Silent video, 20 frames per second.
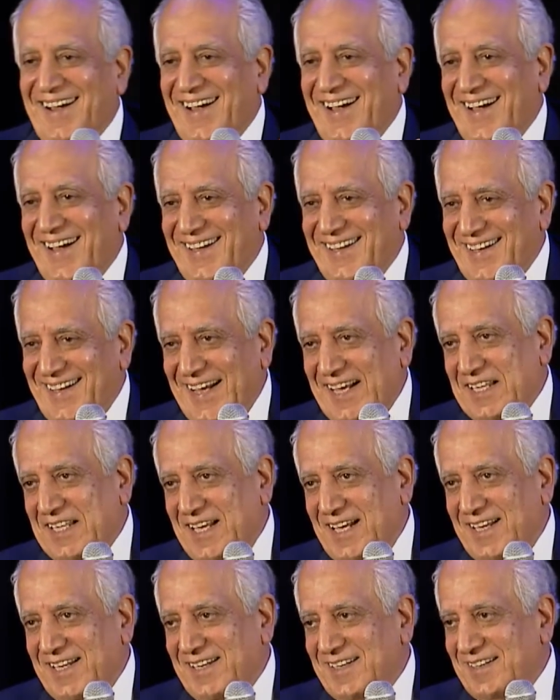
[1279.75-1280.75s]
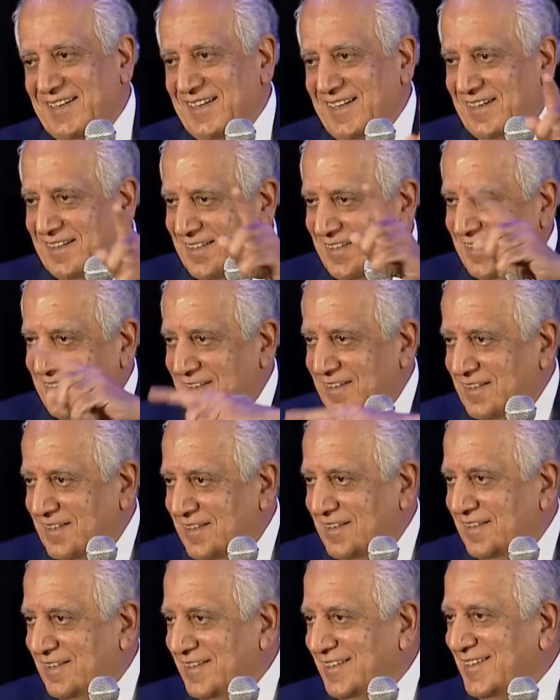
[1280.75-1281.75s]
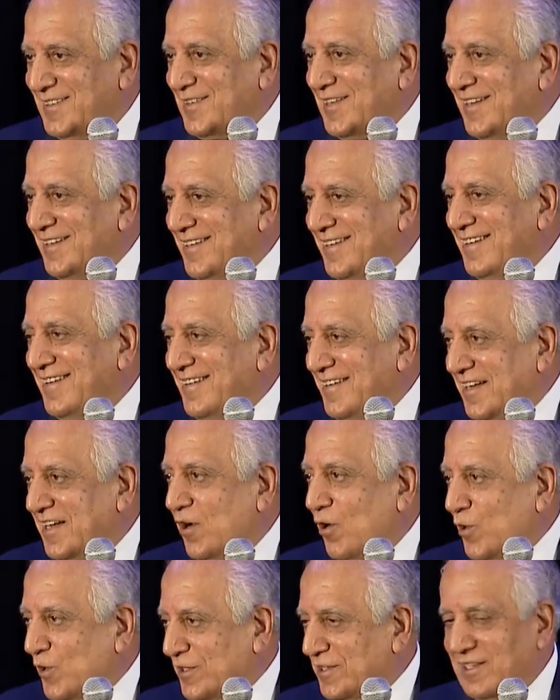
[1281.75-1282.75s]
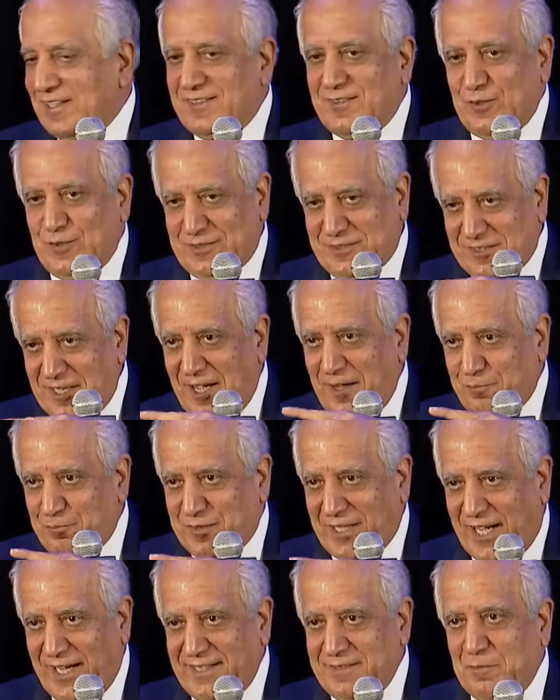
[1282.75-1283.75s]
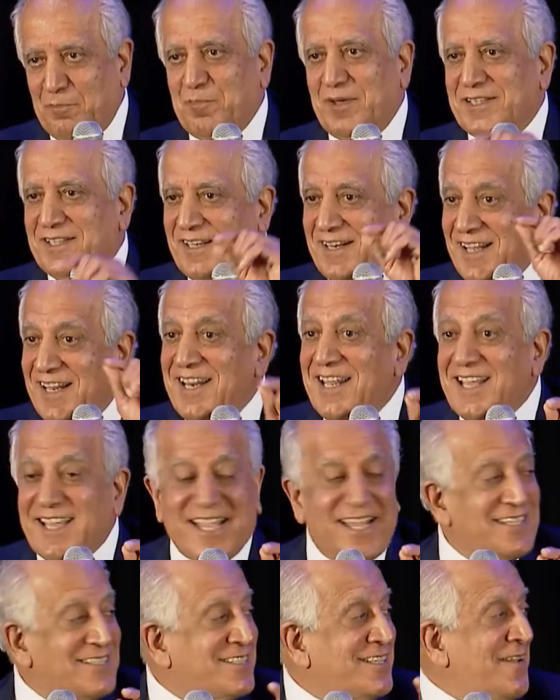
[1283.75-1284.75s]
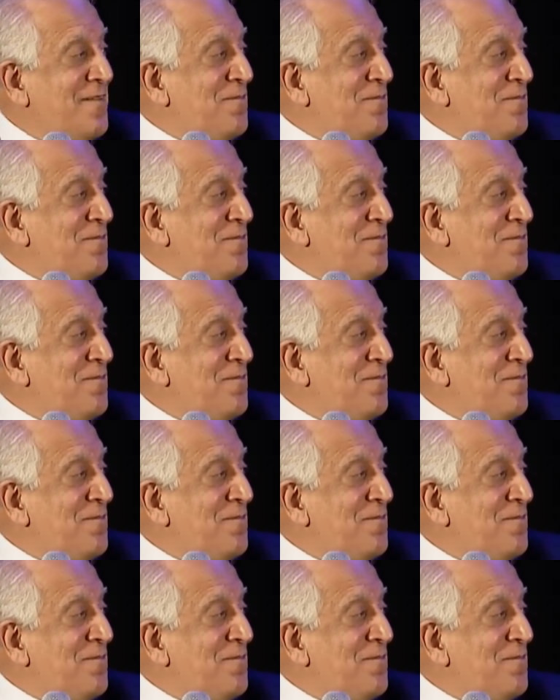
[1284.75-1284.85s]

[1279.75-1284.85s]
And he ordered to stop that. But in any case,